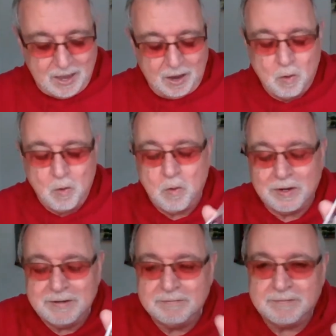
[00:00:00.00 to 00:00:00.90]
Oh,
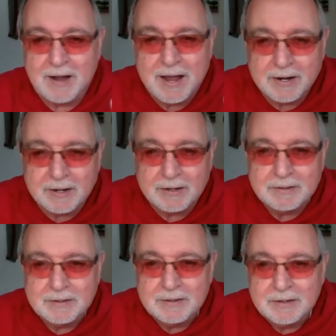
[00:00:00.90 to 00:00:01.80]
Ivana.
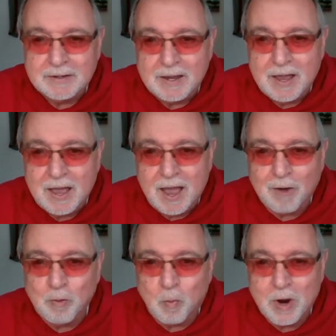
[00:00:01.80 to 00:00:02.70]

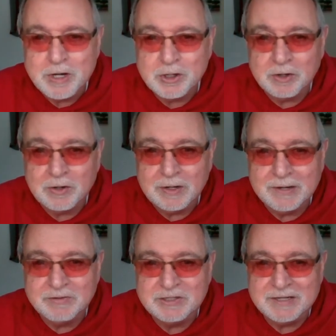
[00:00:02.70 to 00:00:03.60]
I wonder
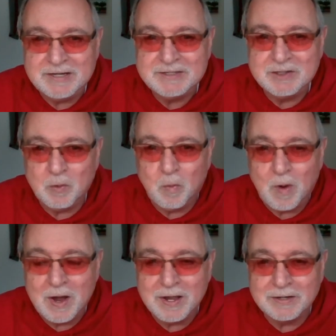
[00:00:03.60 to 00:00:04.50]
if she's the
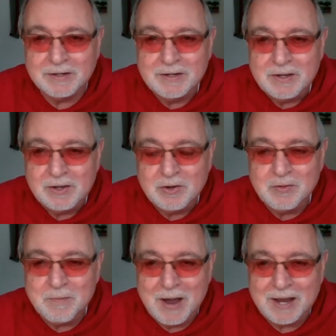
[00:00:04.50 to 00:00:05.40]
one
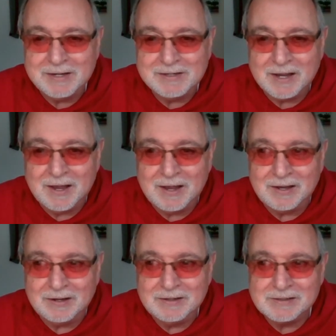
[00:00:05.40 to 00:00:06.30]
who might
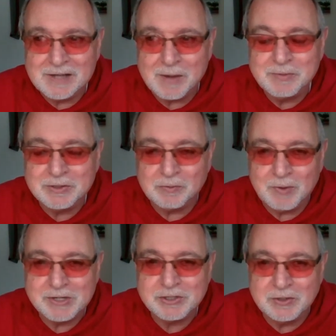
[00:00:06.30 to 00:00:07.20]
uh, come to the
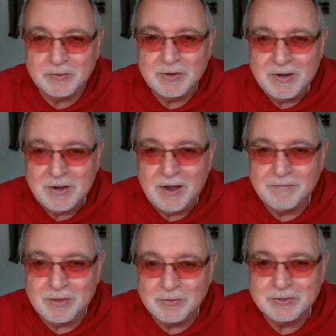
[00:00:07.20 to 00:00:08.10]
rescue
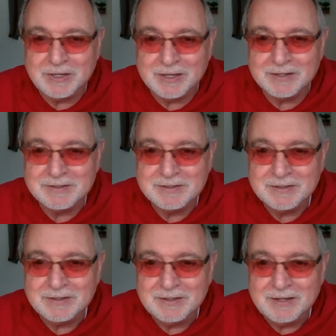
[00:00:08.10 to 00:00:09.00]
of those kids.
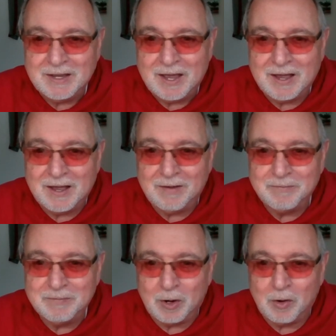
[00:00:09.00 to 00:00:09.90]

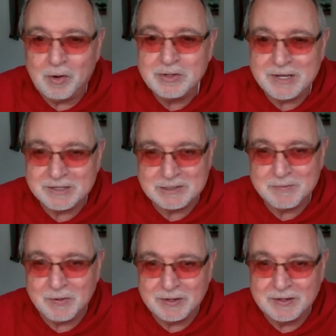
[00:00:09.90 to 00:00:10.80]
Um, her
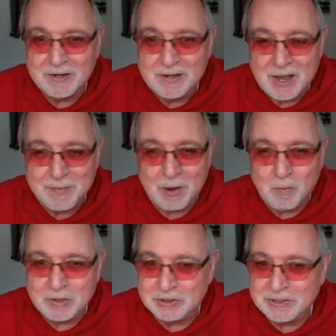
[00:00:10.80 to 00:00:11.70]
testimony about
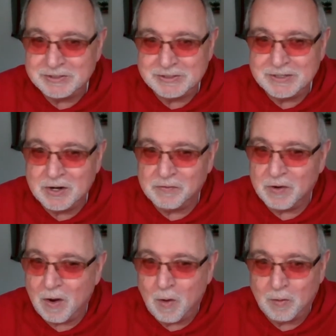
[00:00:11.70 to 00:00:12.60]
what she's seen over
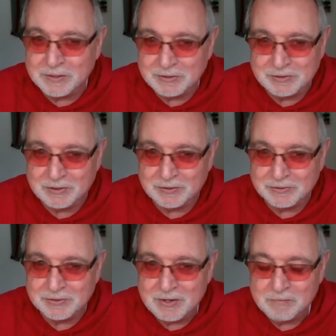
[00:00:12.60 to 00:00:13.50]
all these
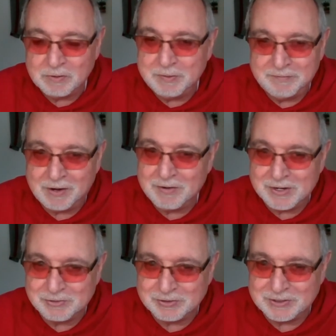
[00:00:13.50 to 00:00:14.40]
years would be very
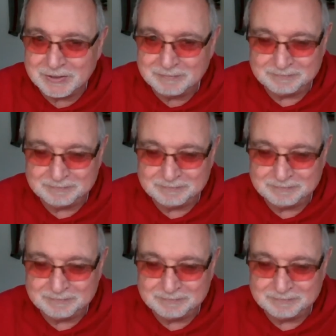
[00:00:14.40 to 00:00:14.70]
interesting.